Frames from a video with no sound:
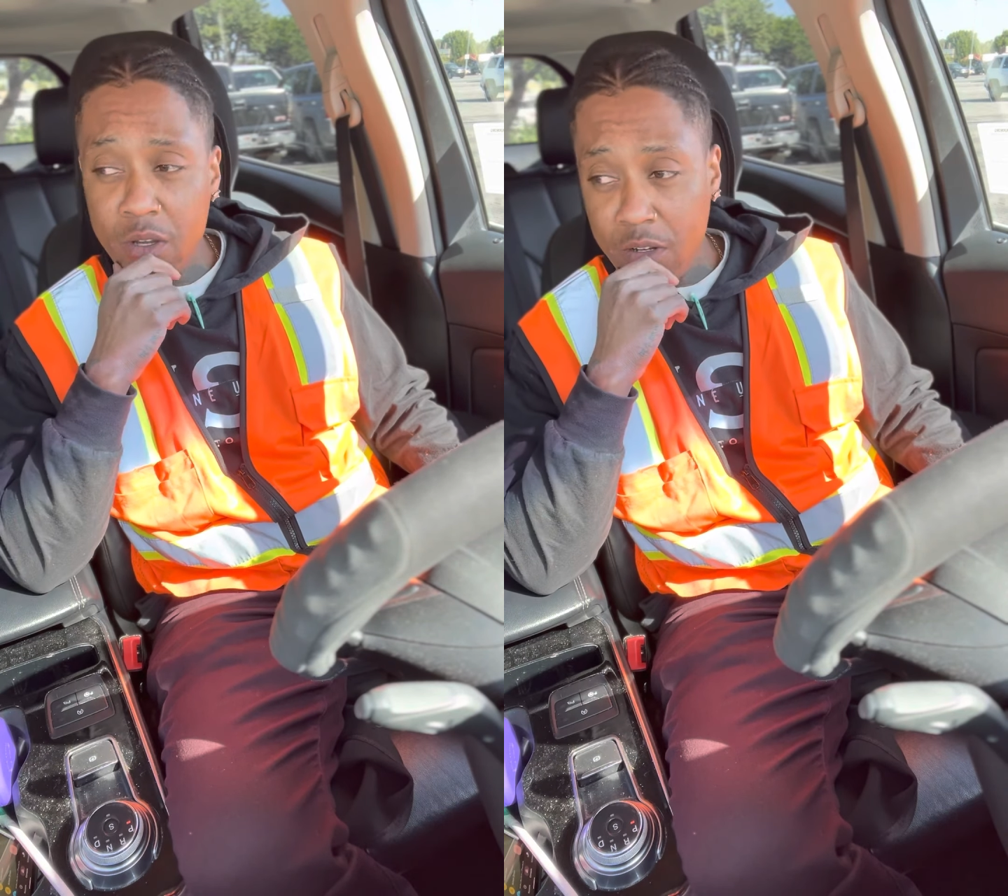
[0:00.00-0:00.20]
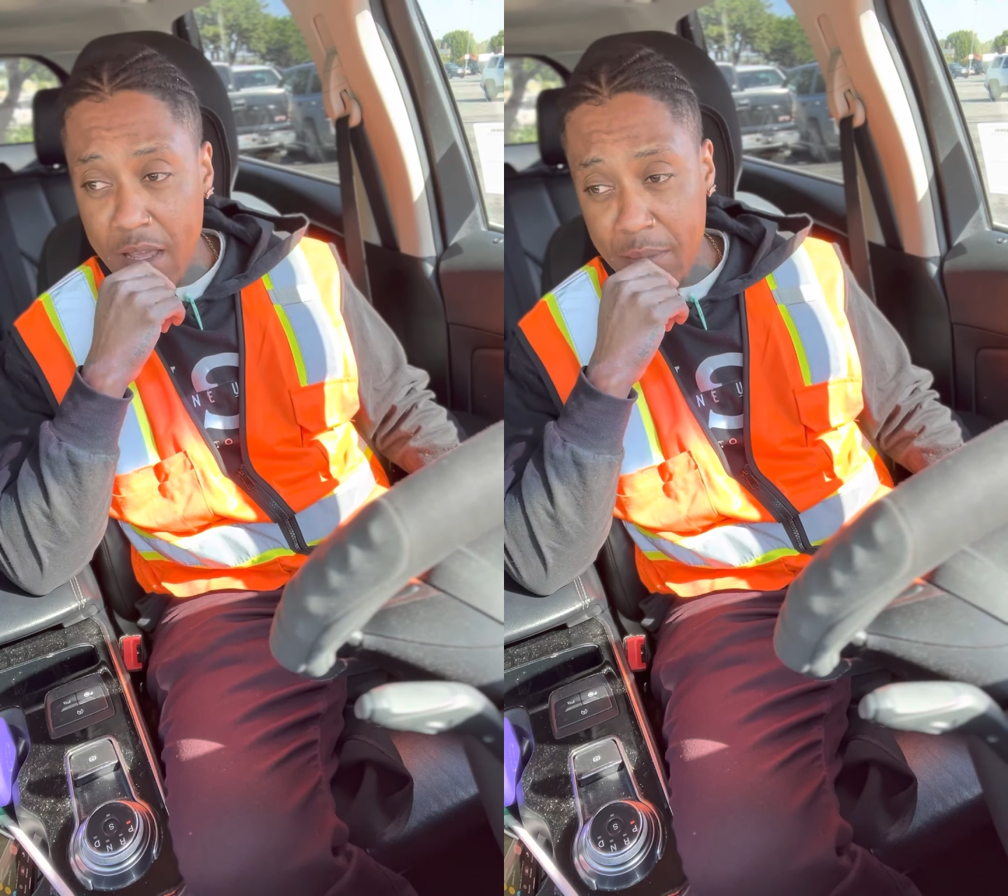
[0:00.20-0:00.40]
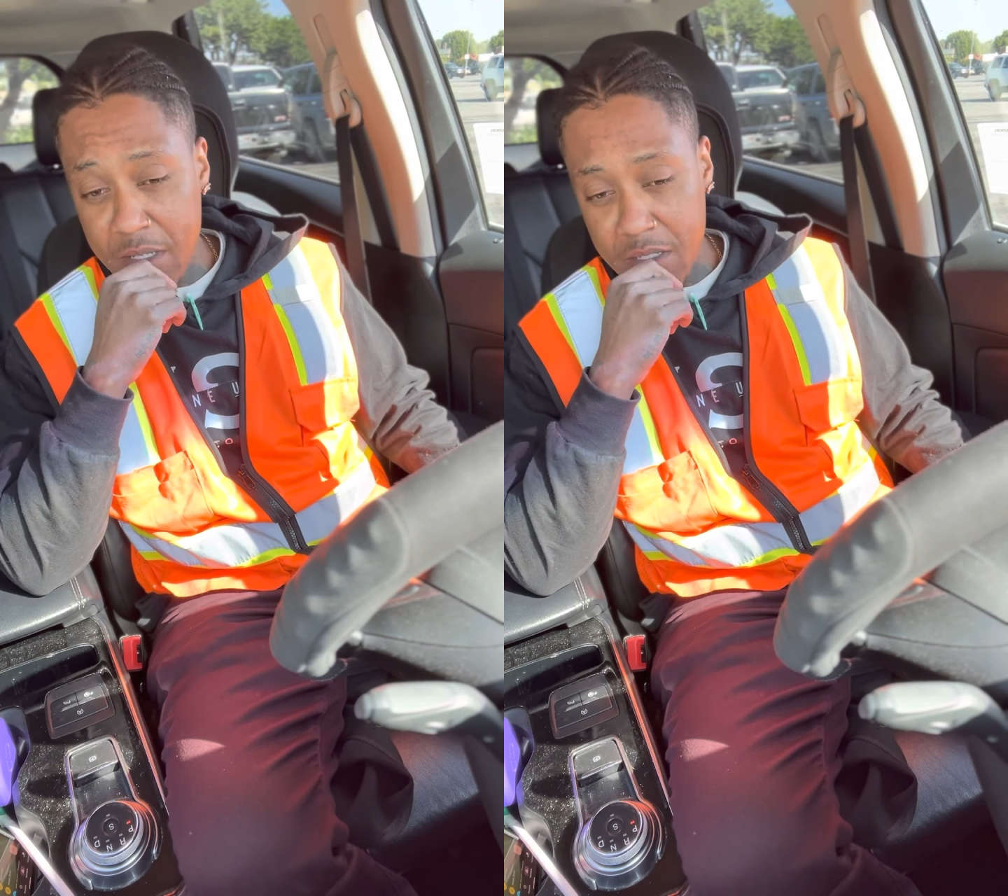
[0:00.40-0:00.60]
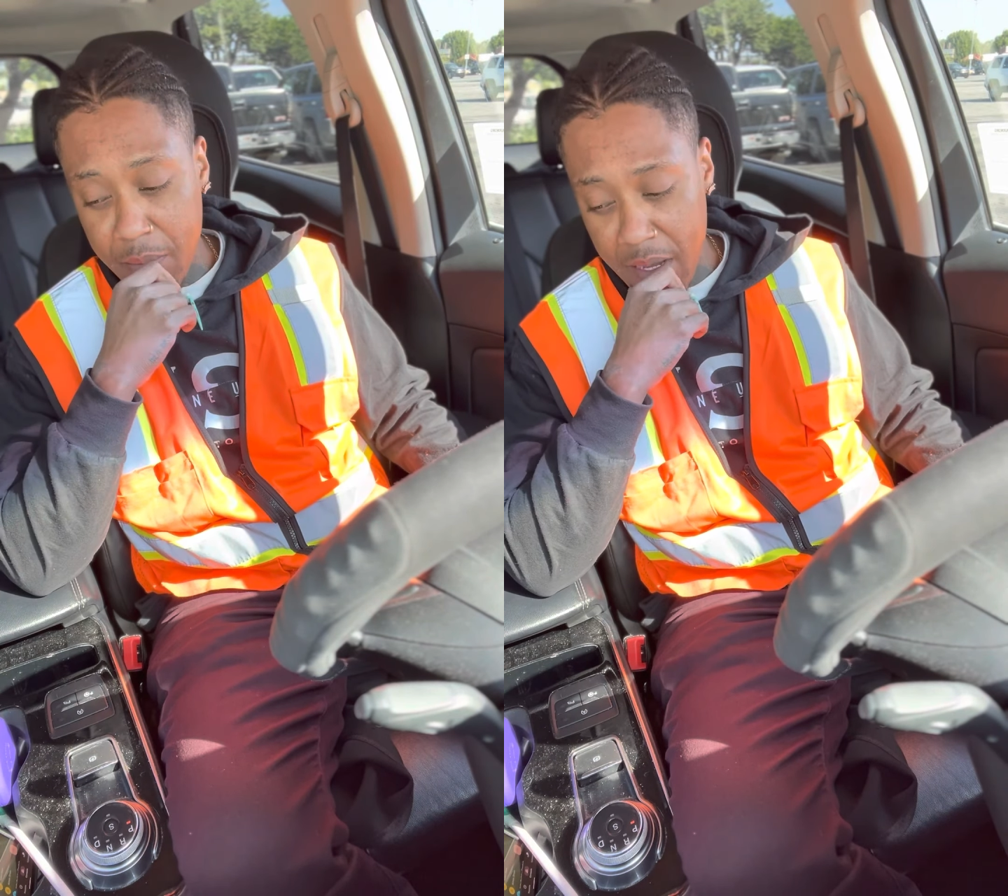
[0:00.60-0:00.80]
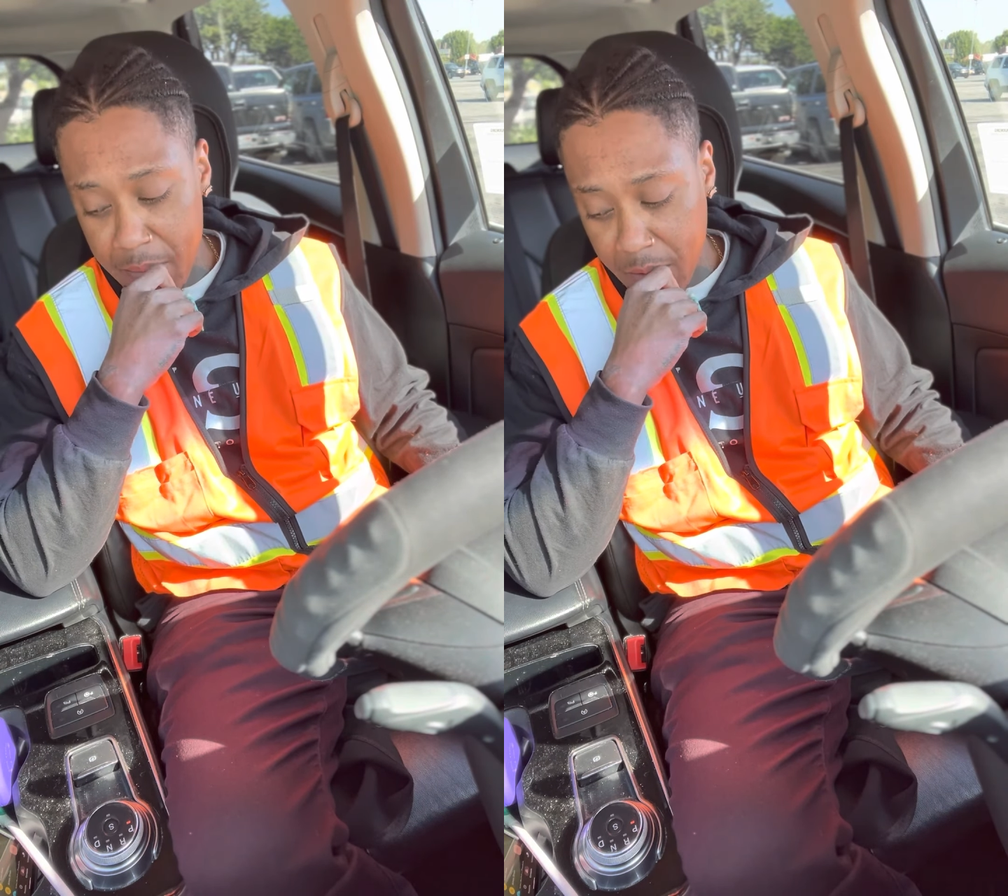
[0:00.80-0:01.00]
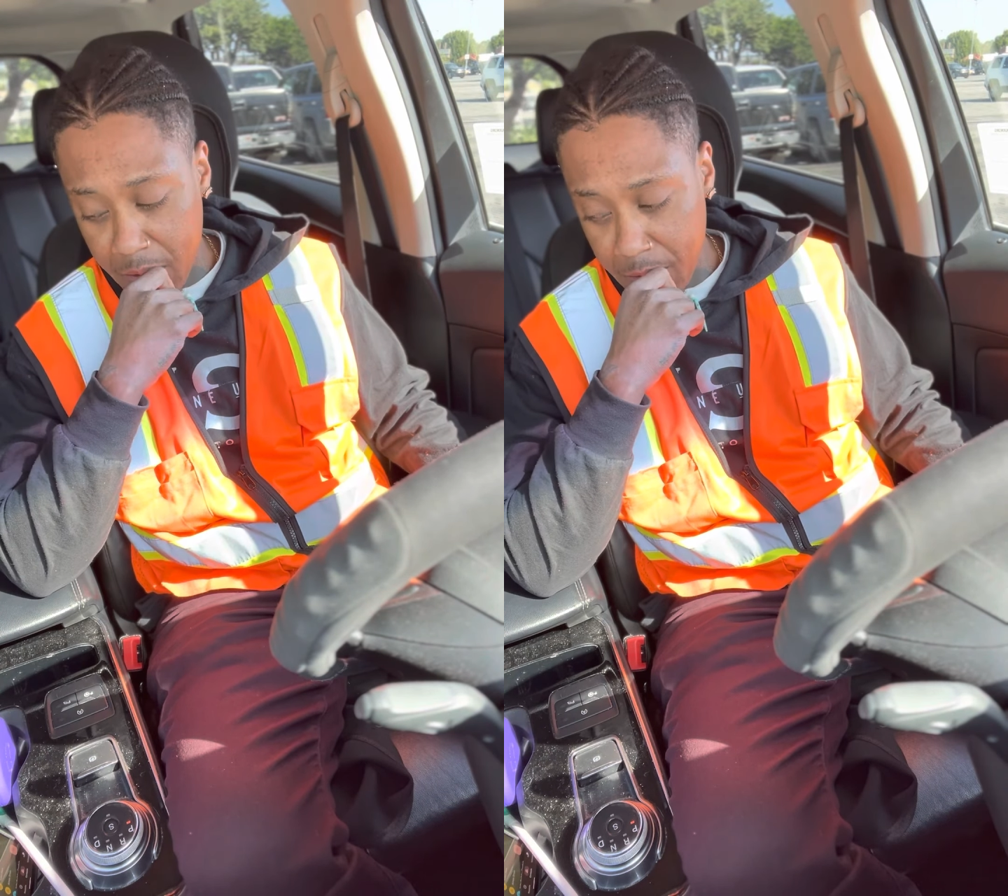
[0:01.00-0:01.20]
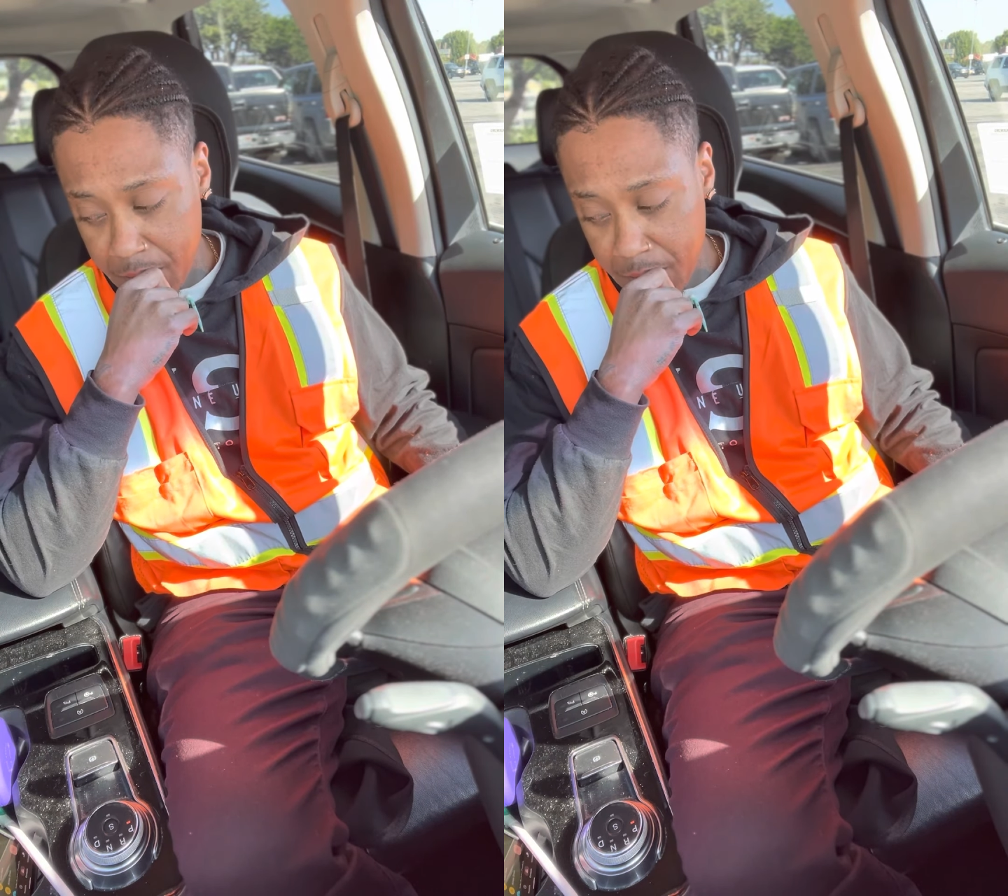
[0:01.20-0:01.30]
on that piece of paper